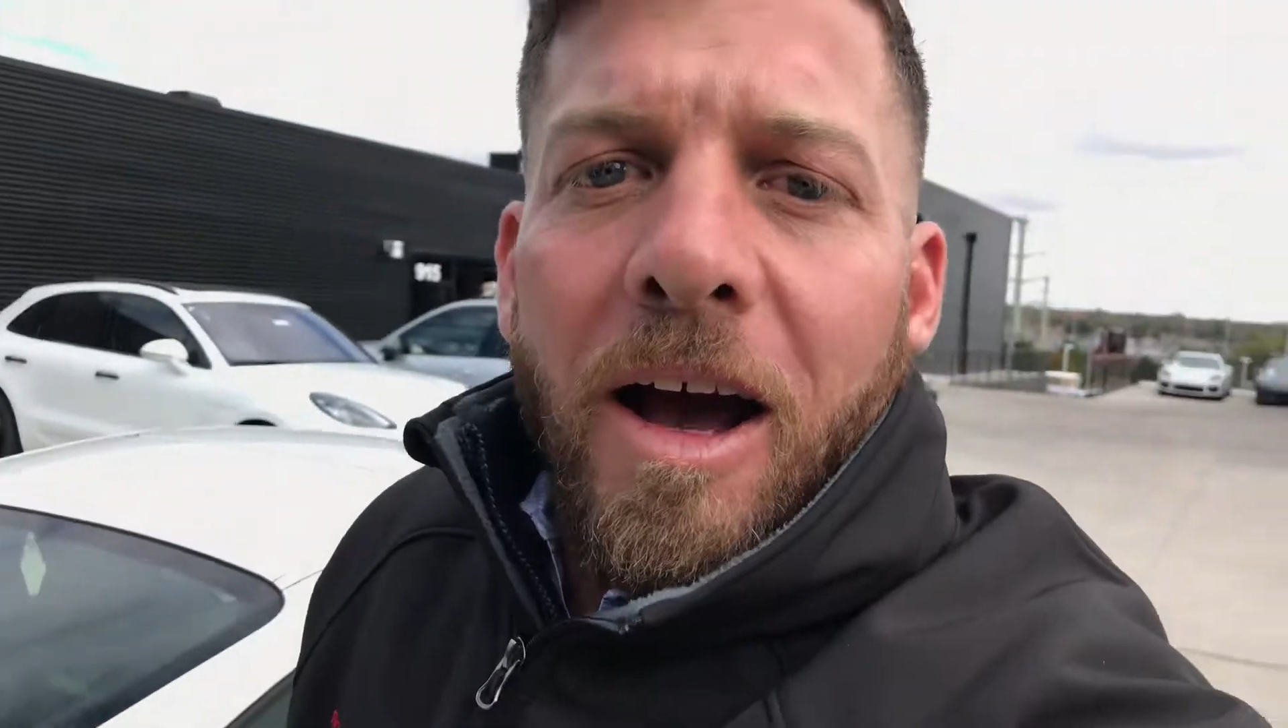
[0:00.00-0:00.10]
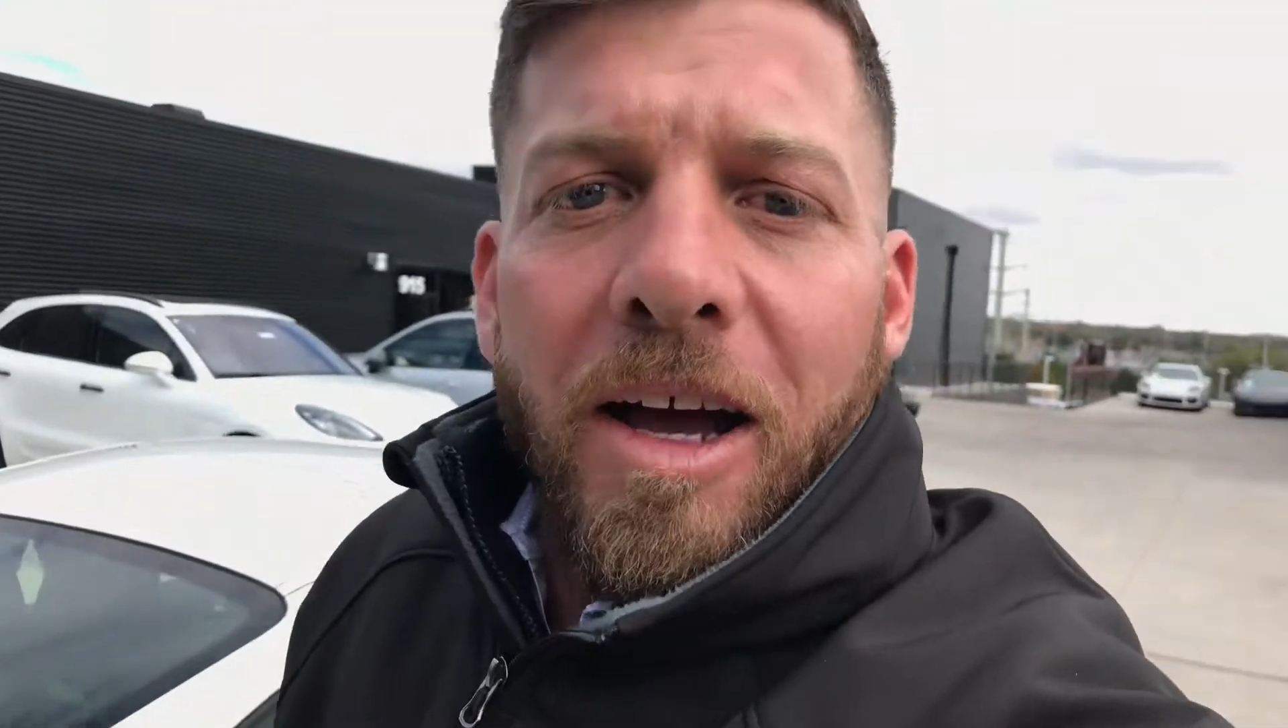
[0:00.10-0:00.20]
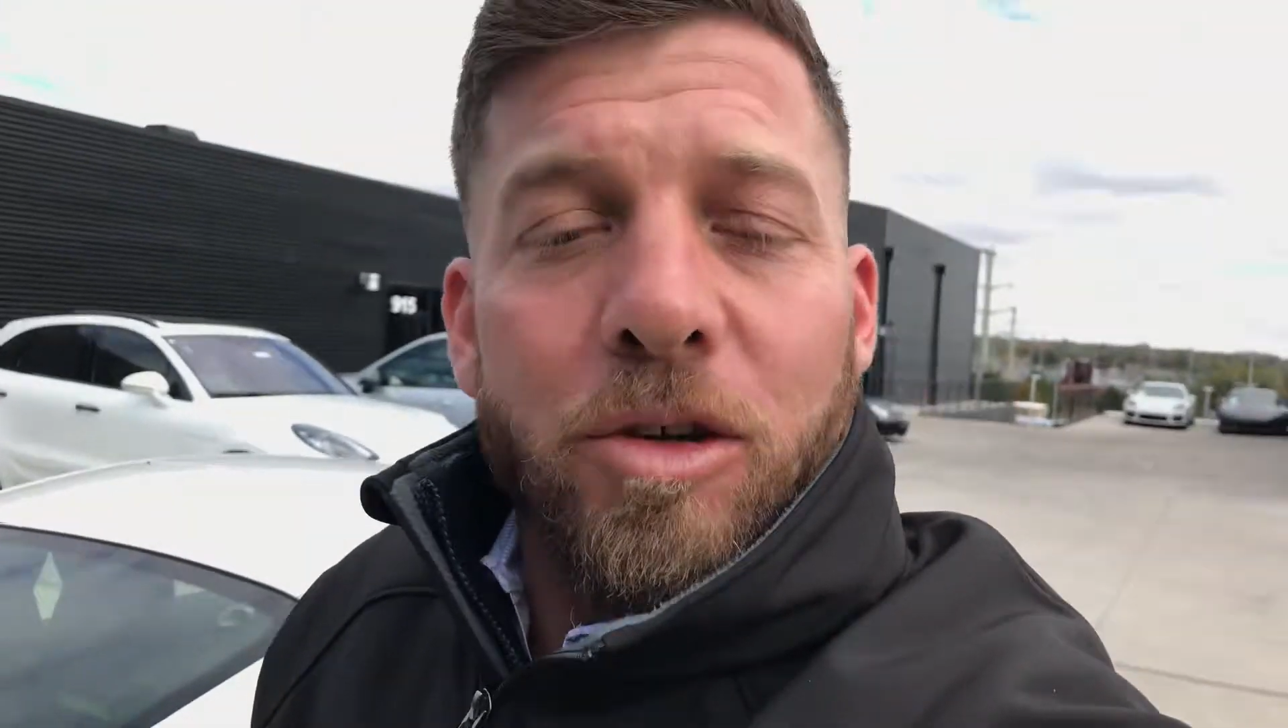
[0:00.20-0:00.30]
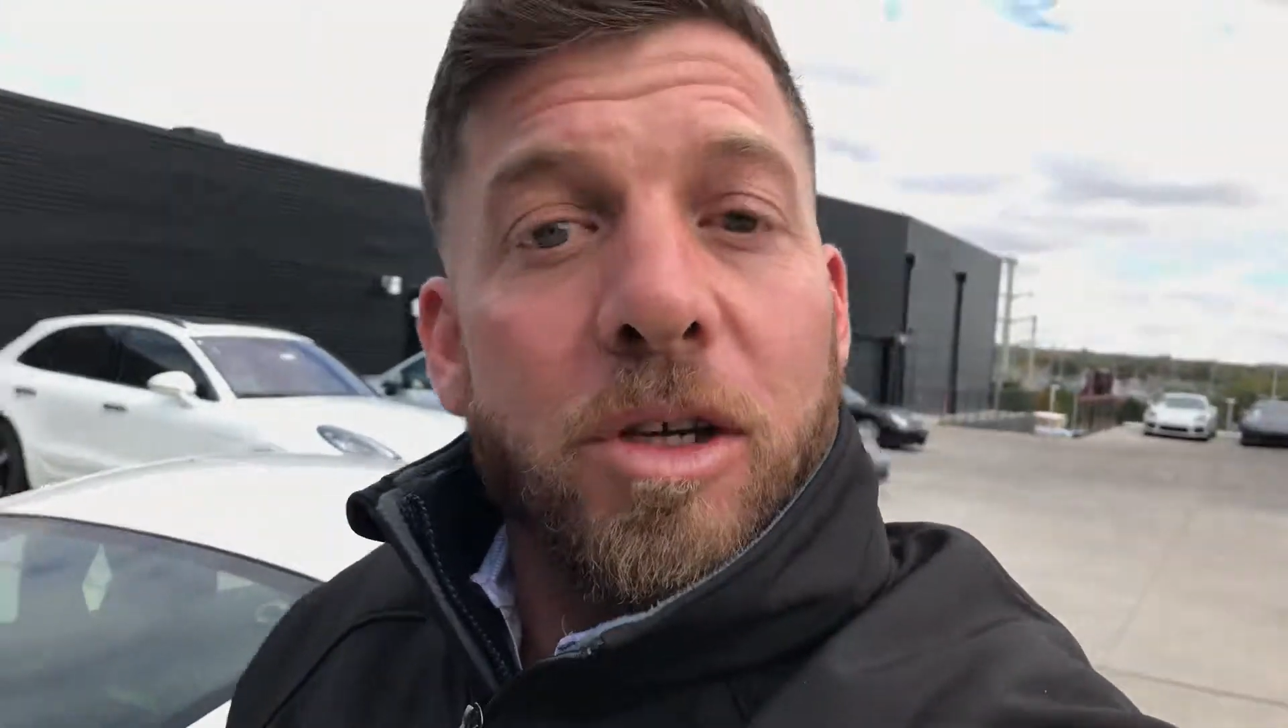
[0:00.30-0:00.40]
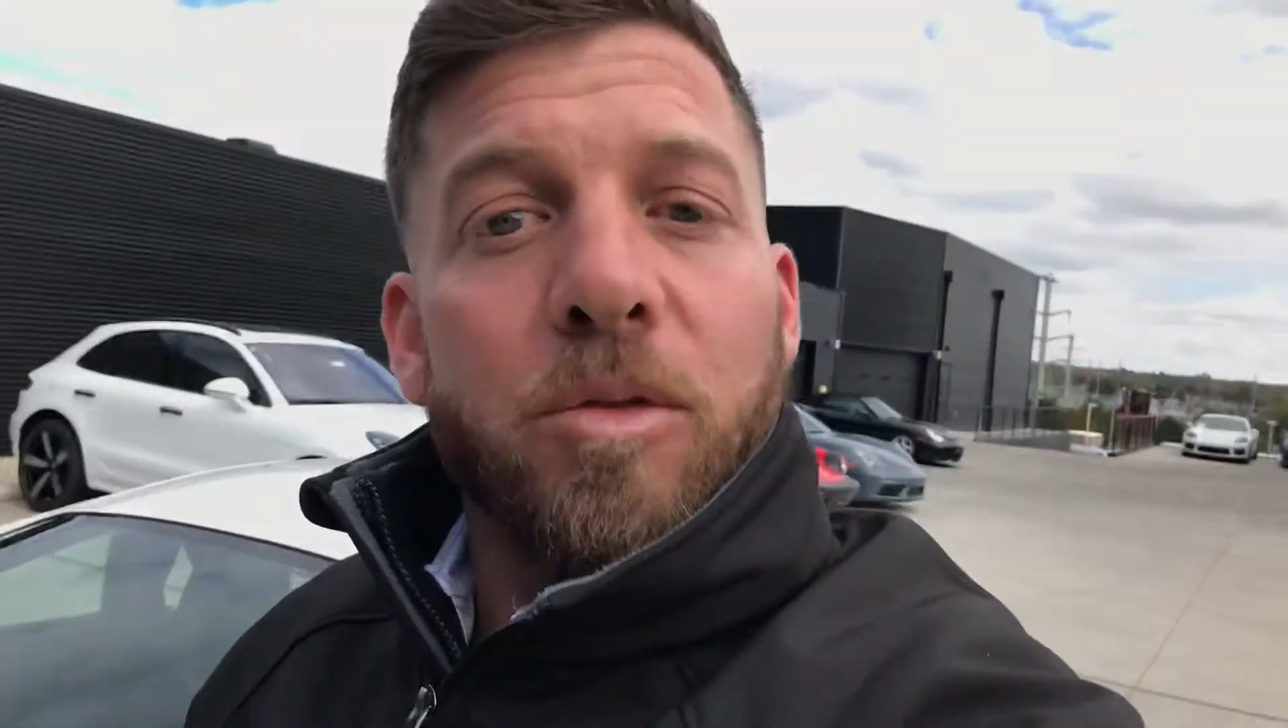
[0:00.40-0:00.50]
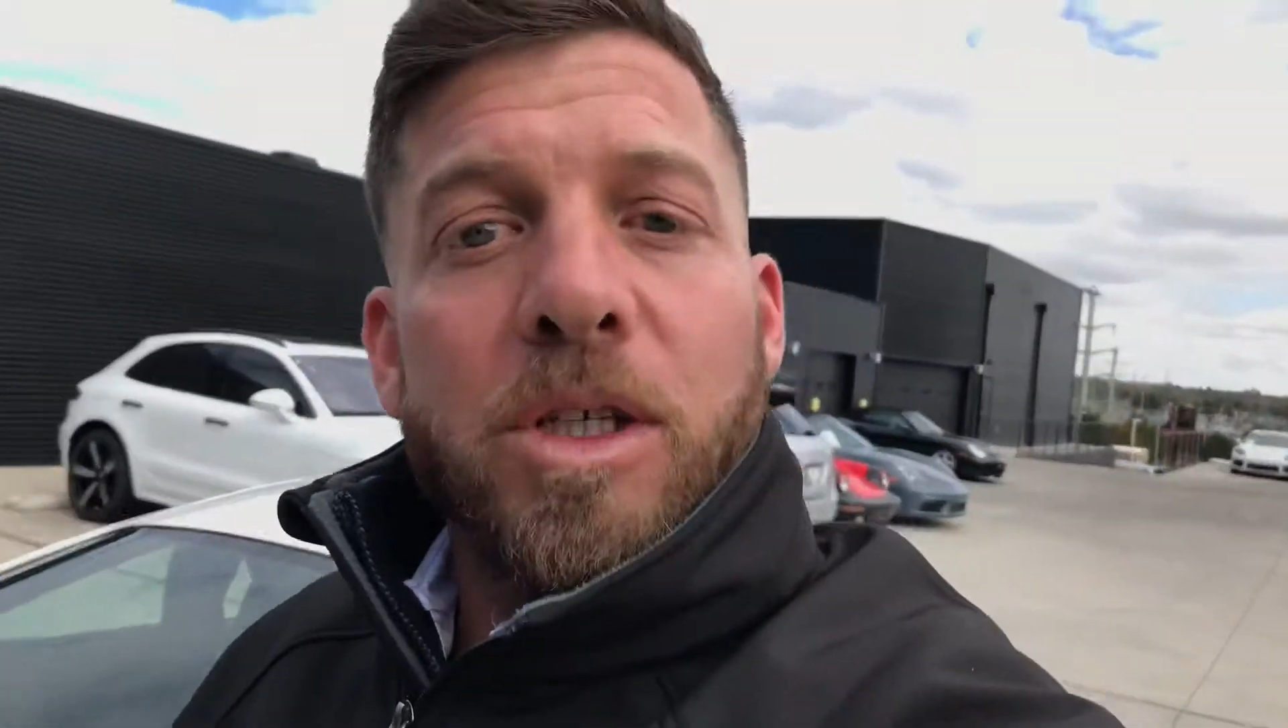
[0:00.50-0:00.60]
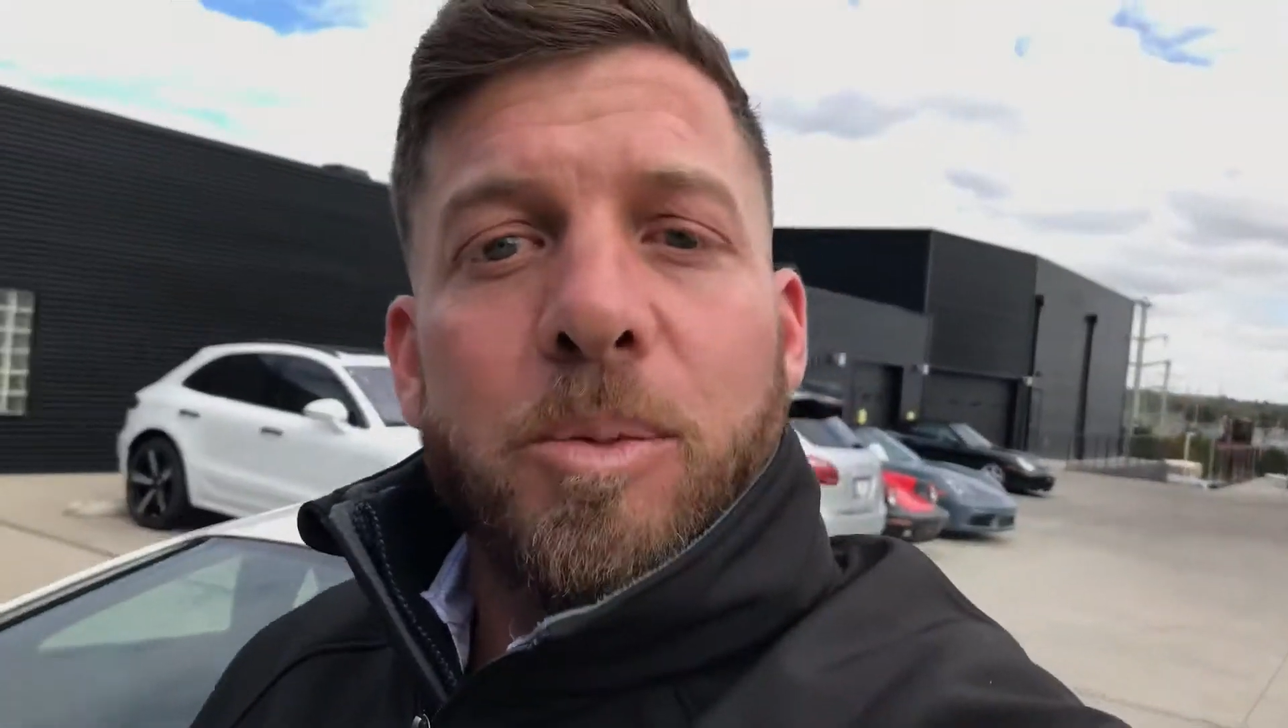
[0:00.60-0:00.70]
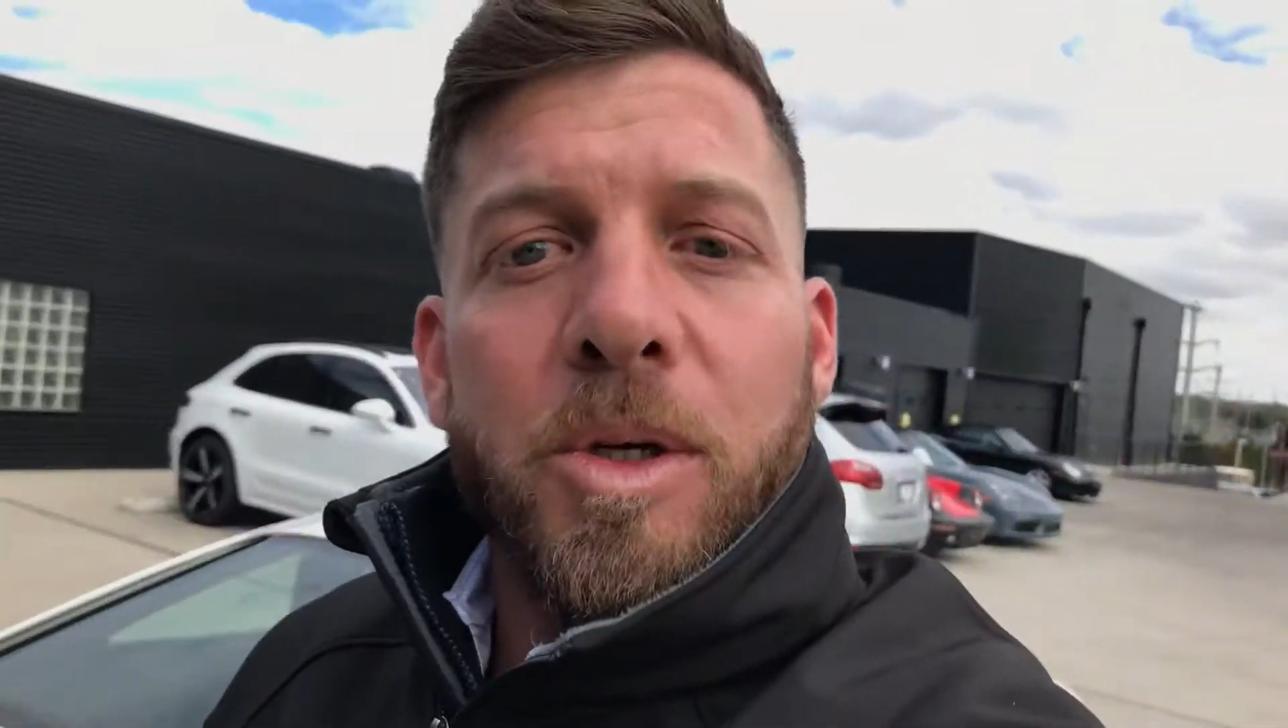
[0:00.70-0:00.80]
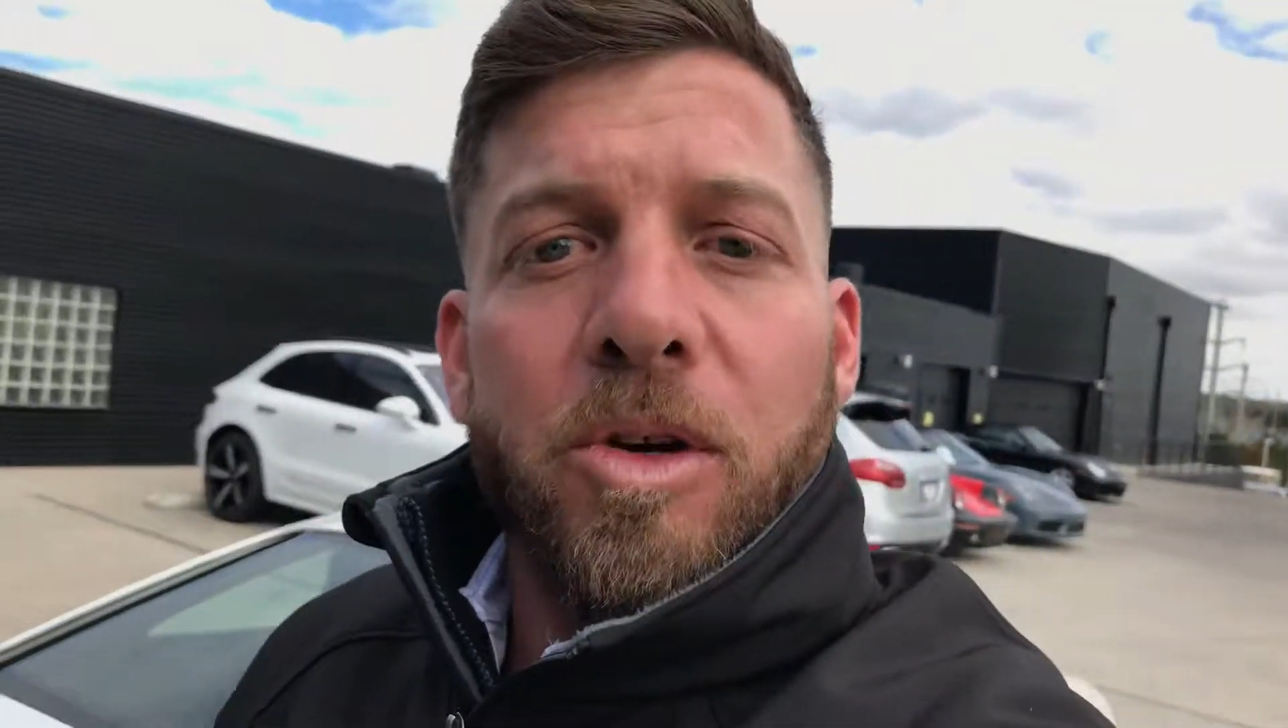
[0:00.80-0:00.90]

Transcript: Uh, you can reach me